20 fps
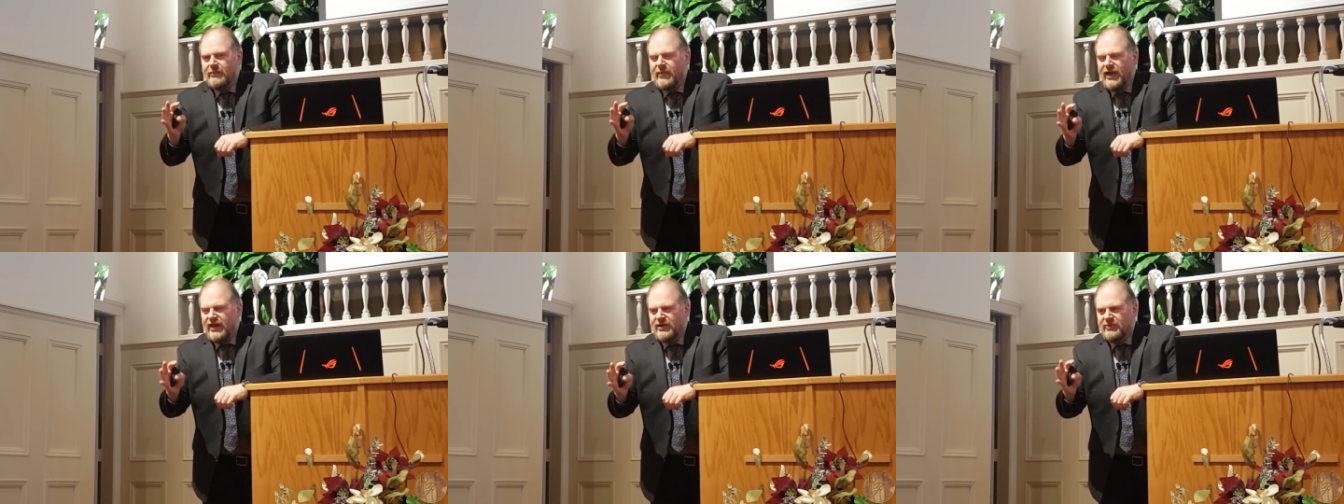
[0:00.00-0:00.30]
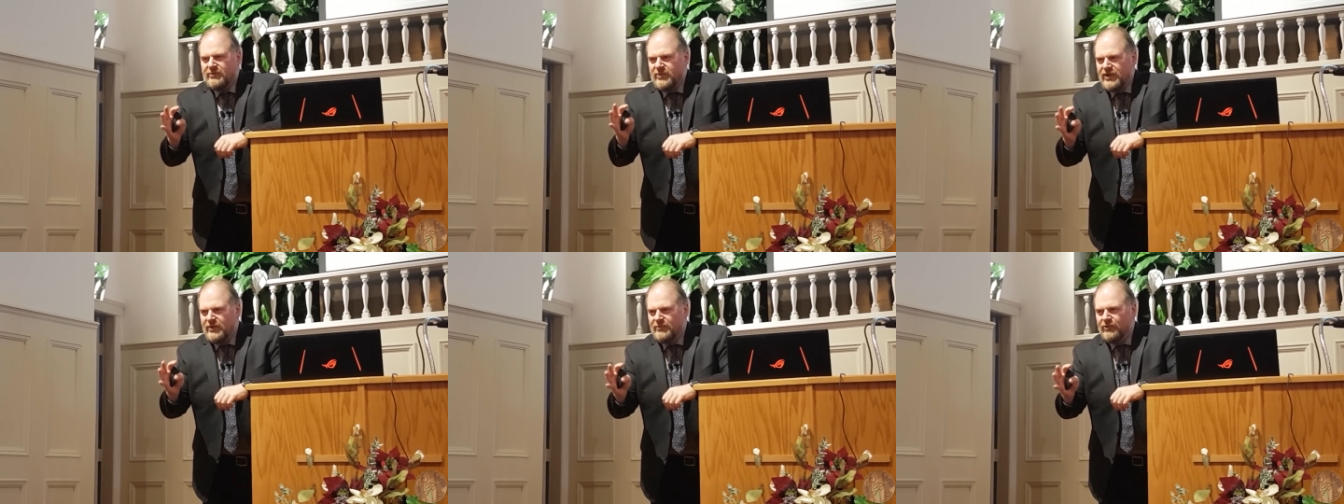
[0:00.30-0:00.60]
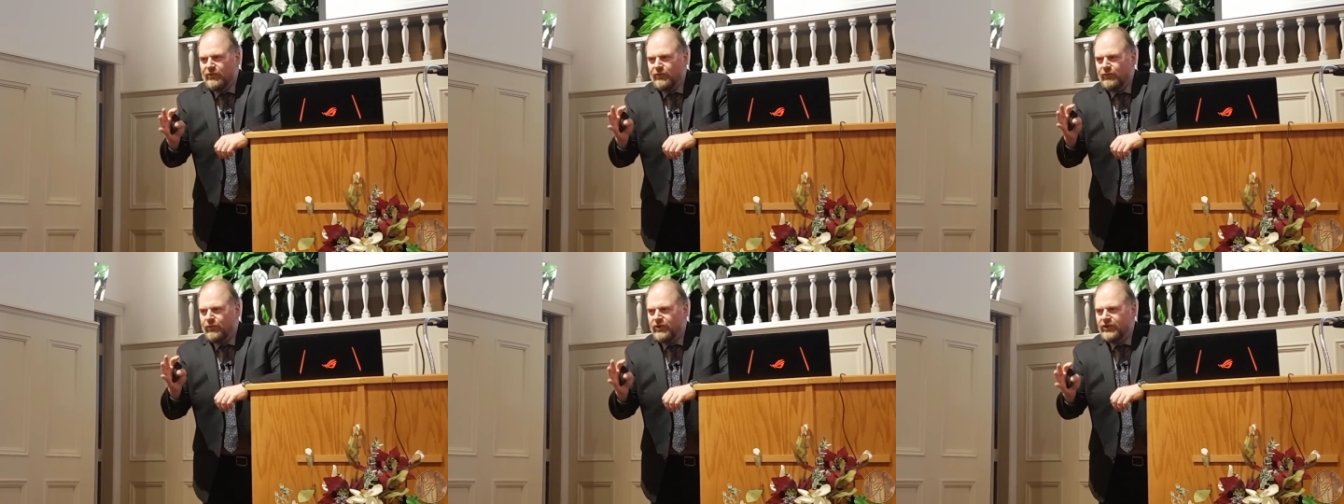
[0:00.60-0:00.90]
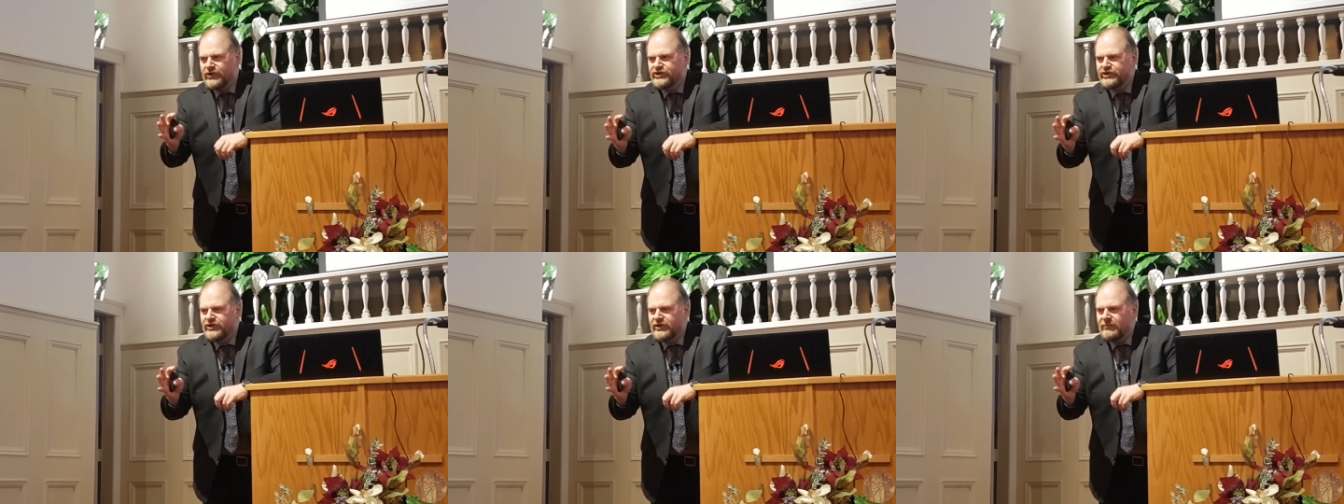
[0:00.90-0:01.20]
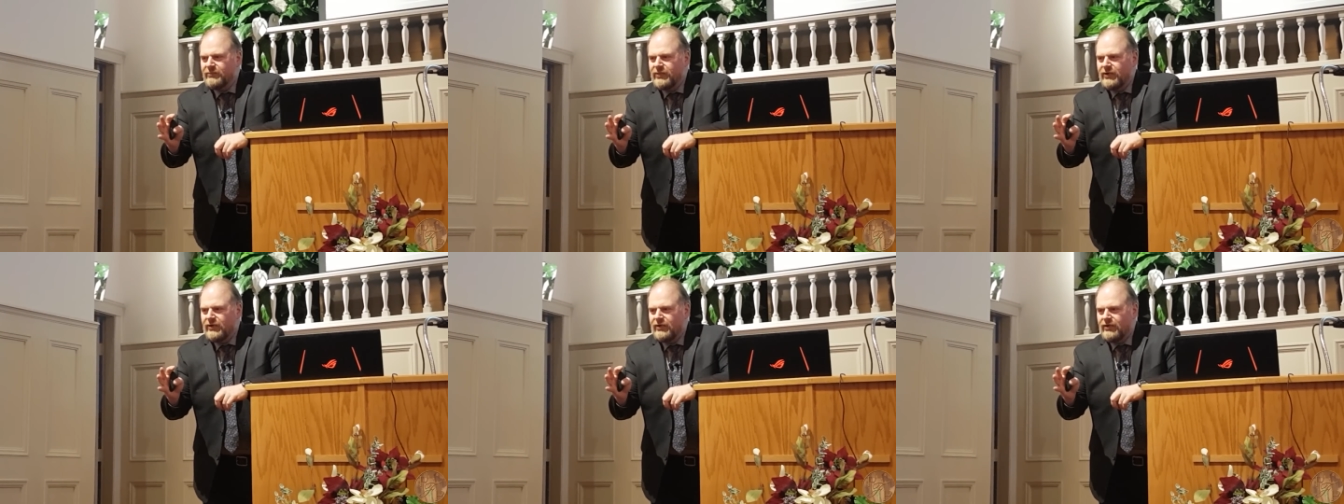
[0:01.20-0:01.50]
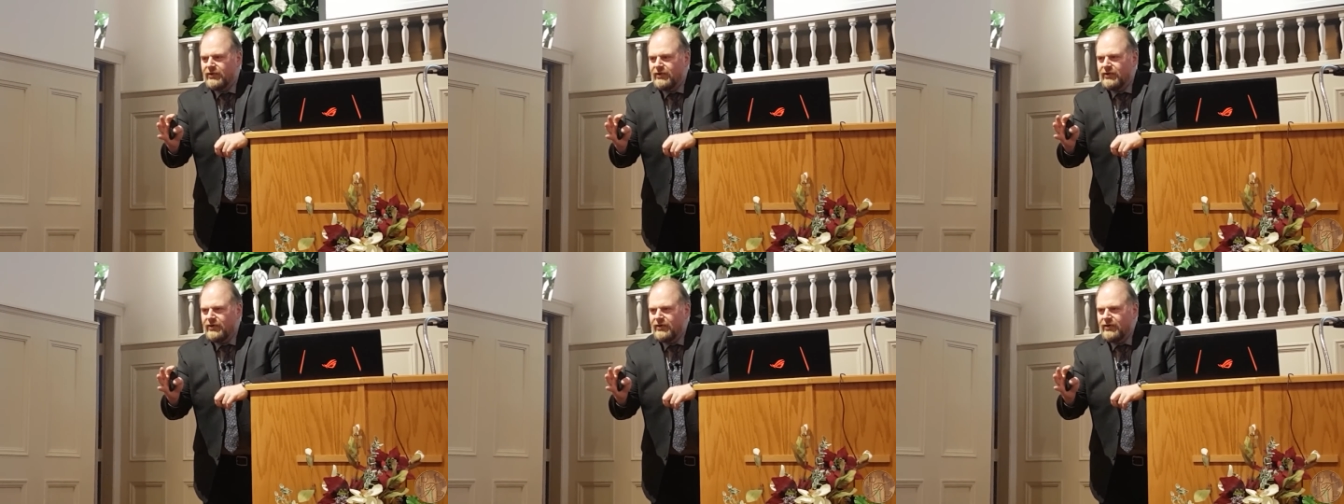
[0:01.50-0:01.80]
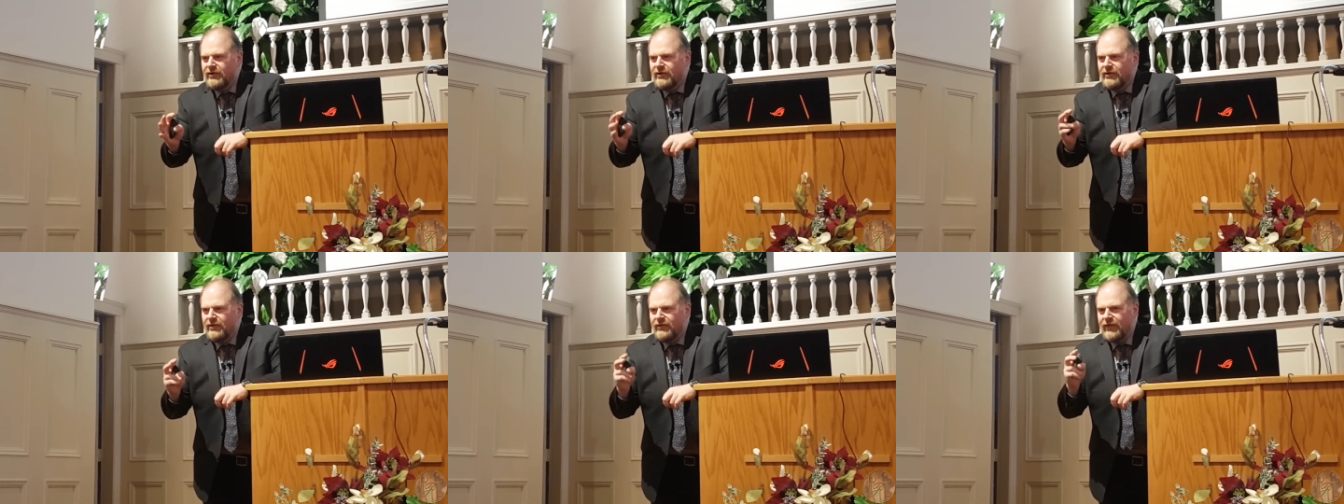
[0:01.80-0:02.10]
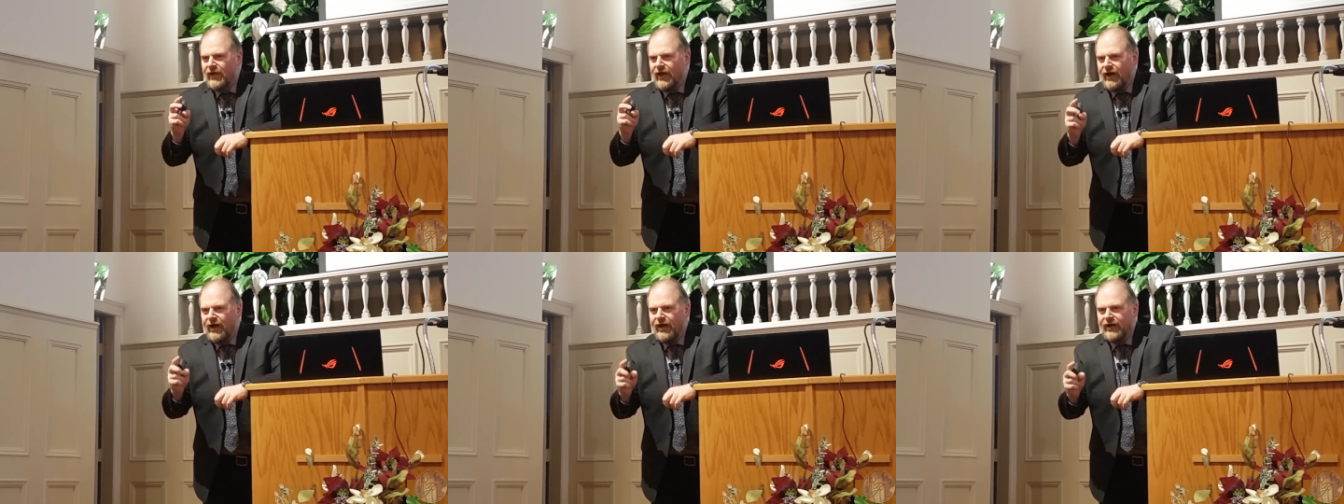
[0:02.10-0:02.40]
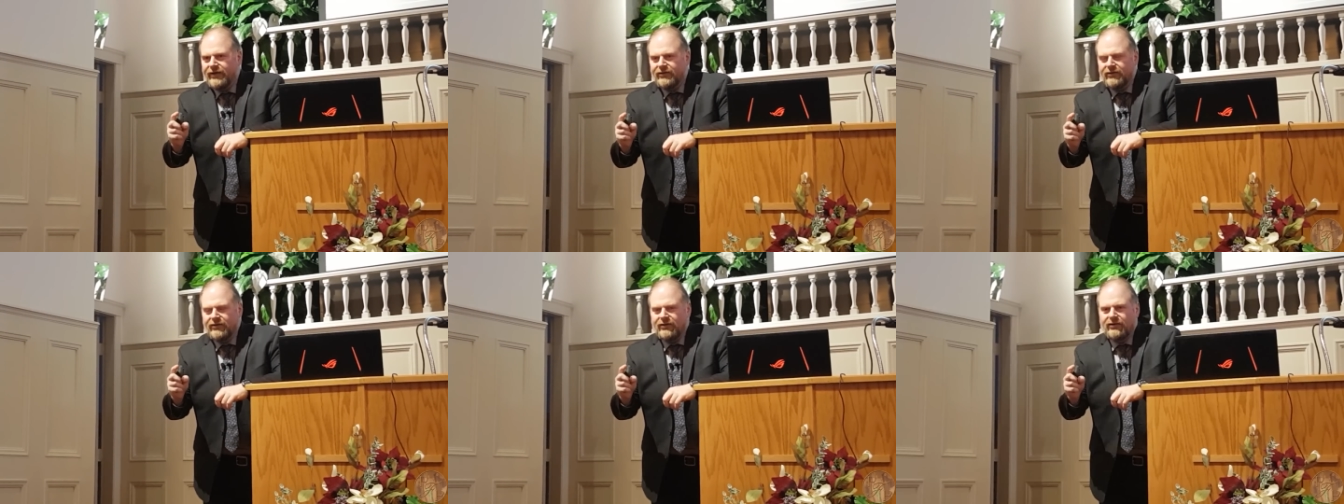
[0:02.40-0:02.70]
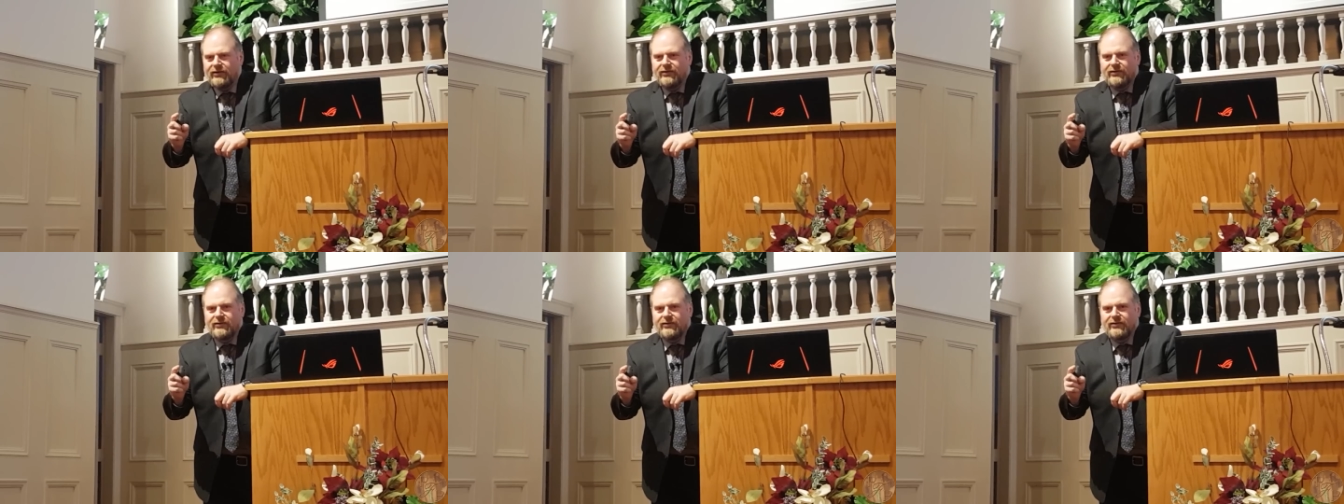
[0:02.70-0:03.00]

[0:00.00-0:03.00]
make people worship the idol?